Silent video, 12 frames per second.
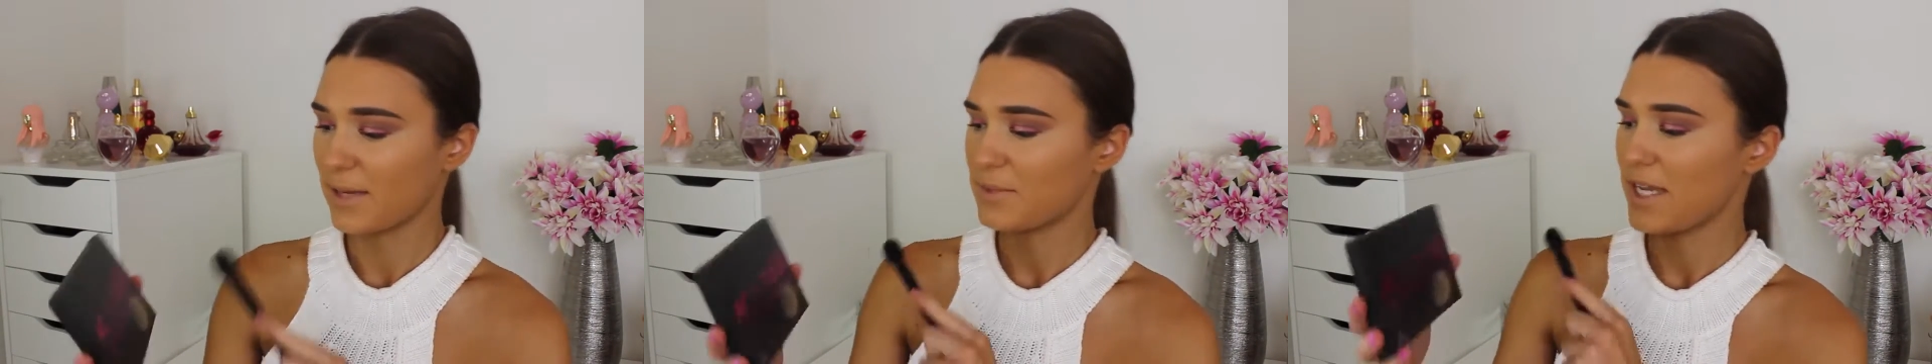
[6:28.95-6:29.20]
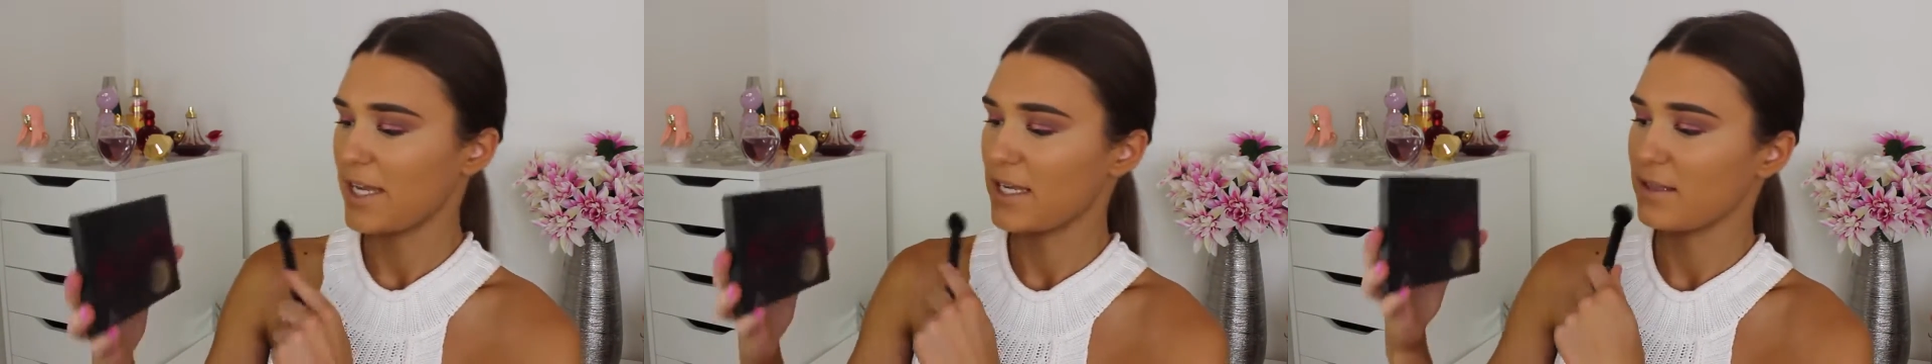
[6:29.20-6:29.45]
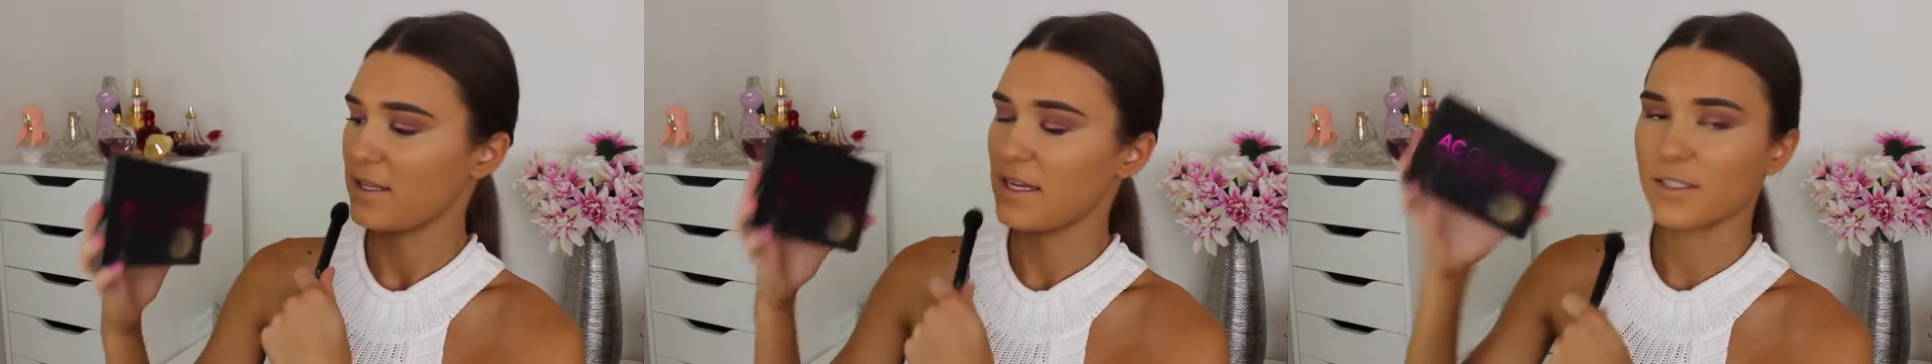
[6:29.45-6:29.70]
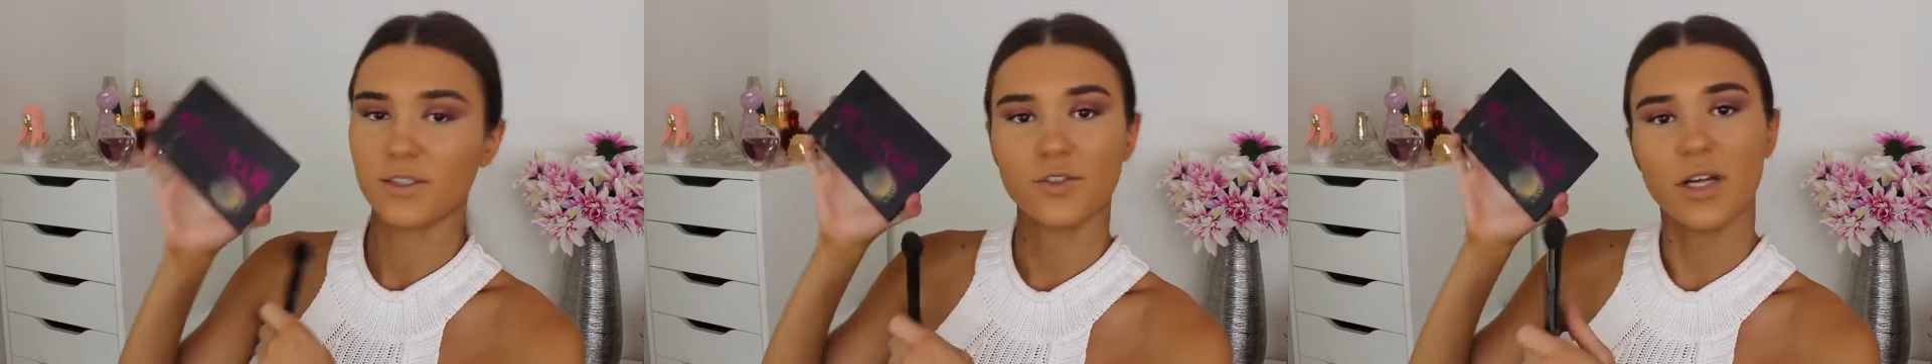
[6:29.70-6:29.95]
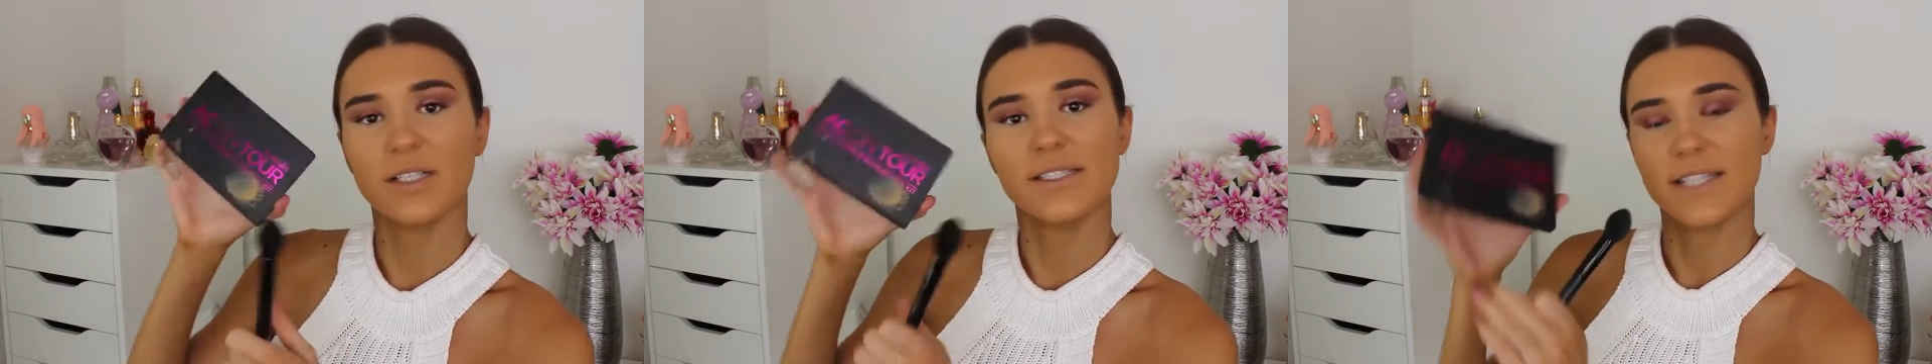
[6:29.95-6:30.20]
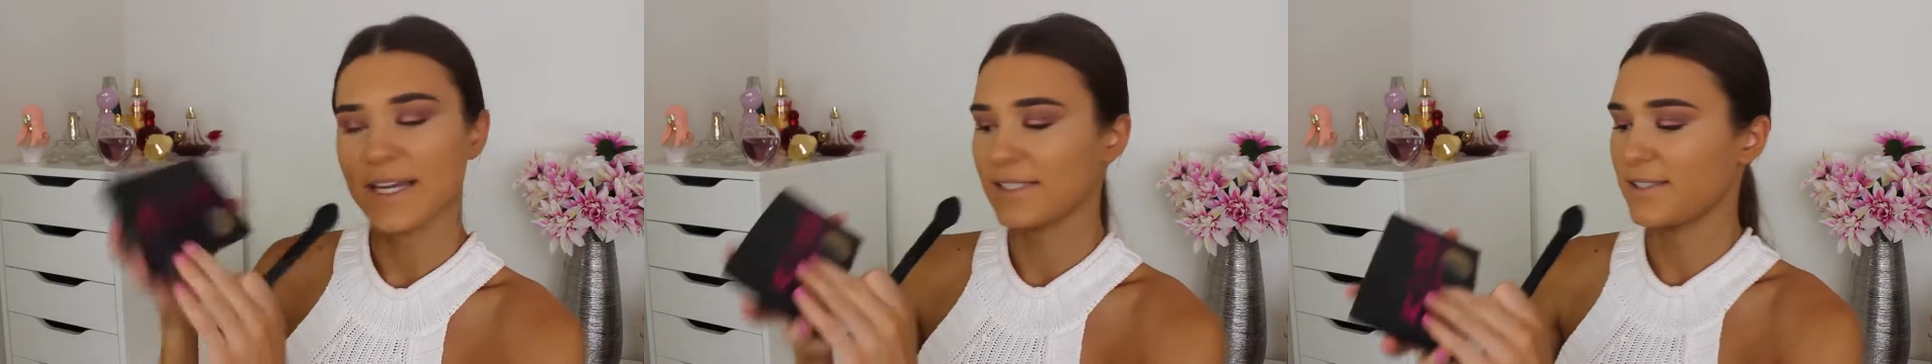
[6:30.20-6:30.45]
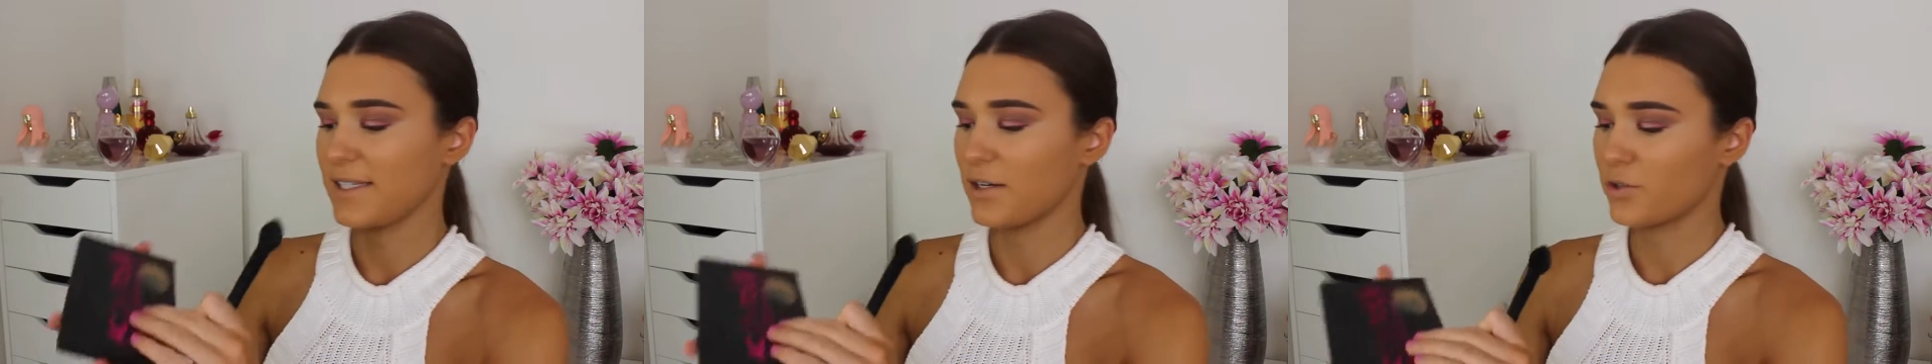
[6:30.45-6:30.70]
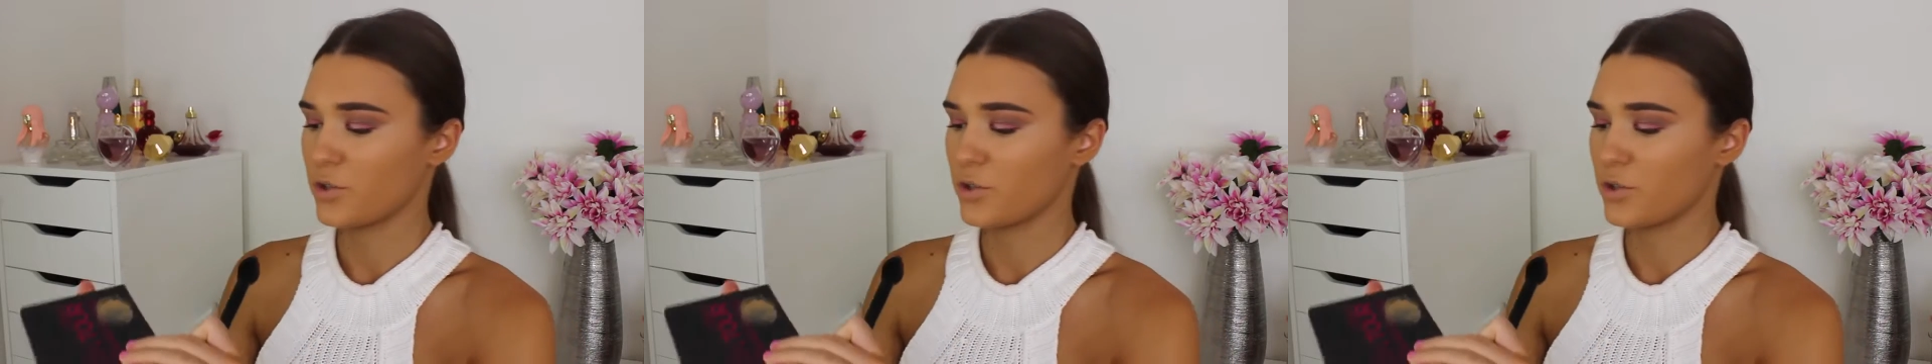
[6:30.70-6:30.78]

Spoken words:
I'm taking the Australis AC